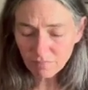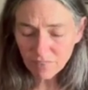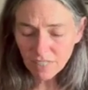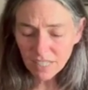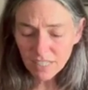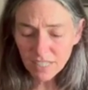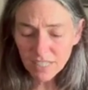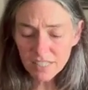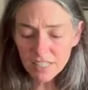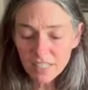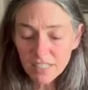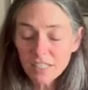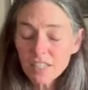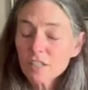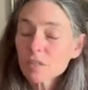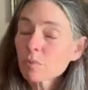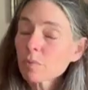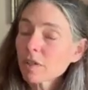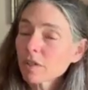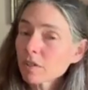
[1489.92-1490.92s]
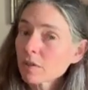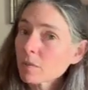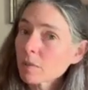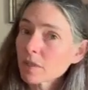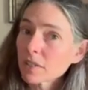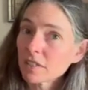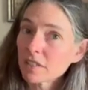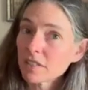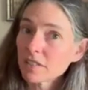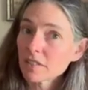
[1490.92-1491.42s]
And I did get sweater
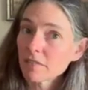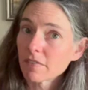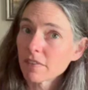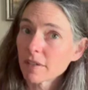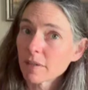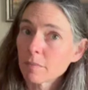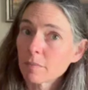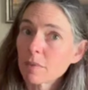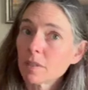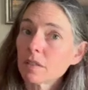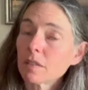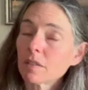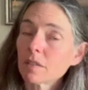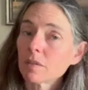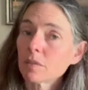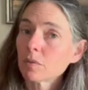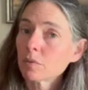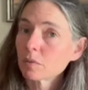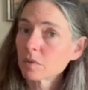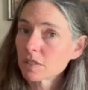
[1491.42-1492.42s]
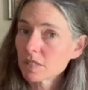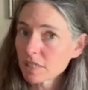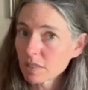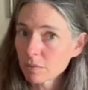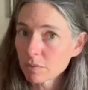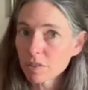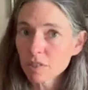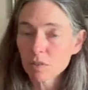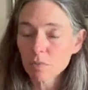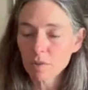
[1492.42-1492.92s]
quantities of them. We'll see
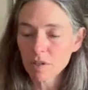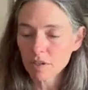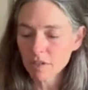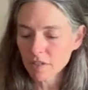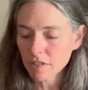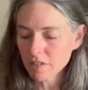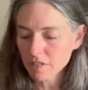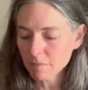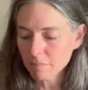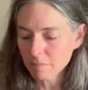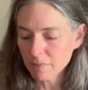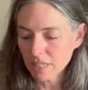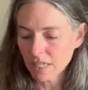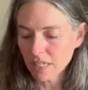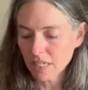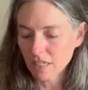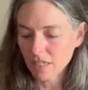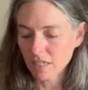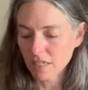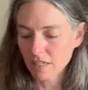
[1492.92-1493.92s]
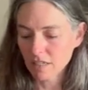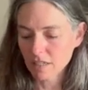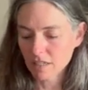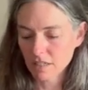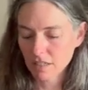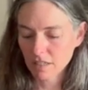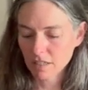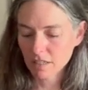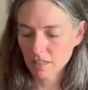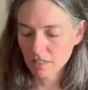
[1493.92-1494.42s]
what sweater I end up making.
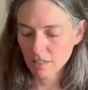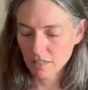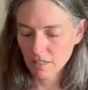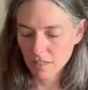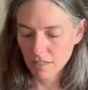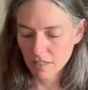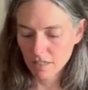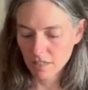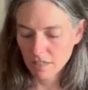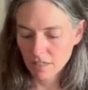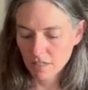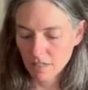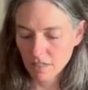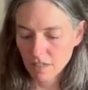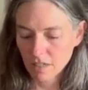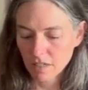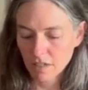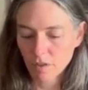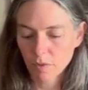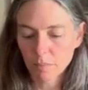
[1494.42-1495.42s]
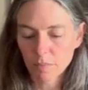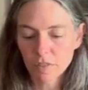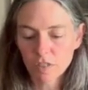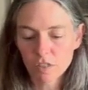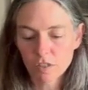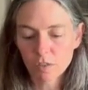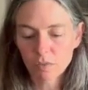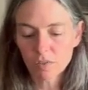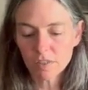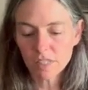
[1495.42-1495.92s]
I hope these
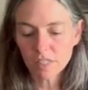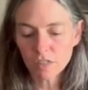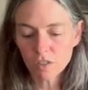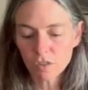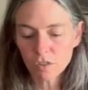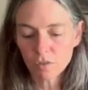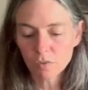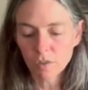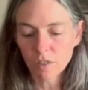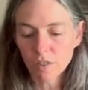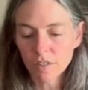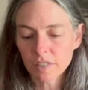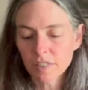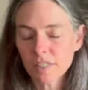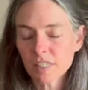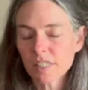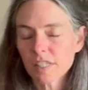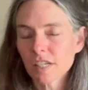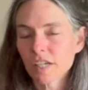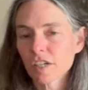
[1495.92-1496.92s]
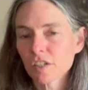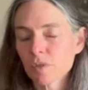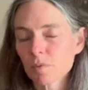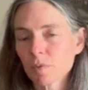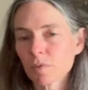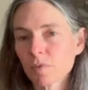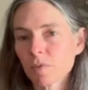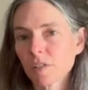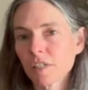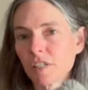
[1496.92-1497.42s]
don't sit too long in the stash
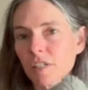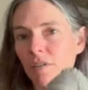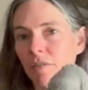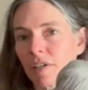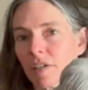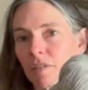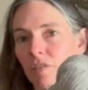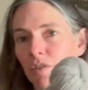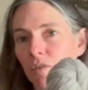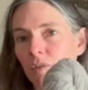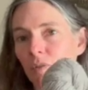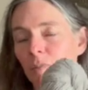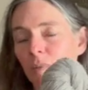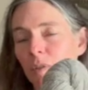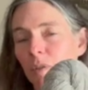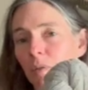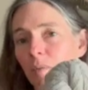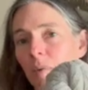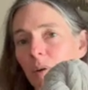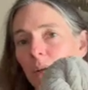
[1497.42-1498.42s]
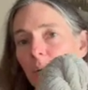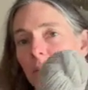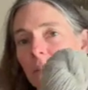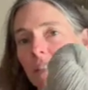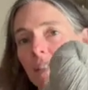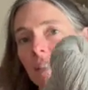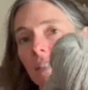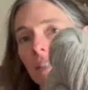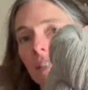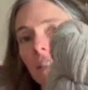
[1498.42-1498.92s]
before I get around to it, but no
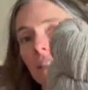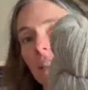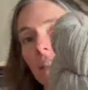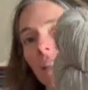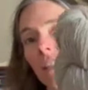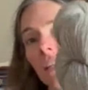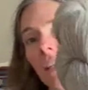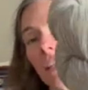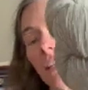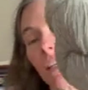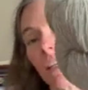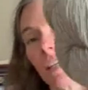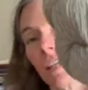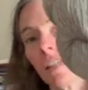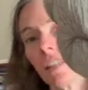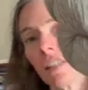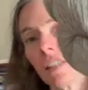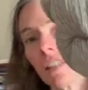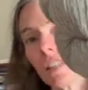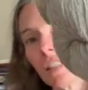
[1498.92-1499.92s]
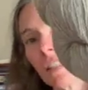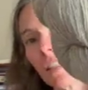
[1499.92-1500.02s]
promises. This is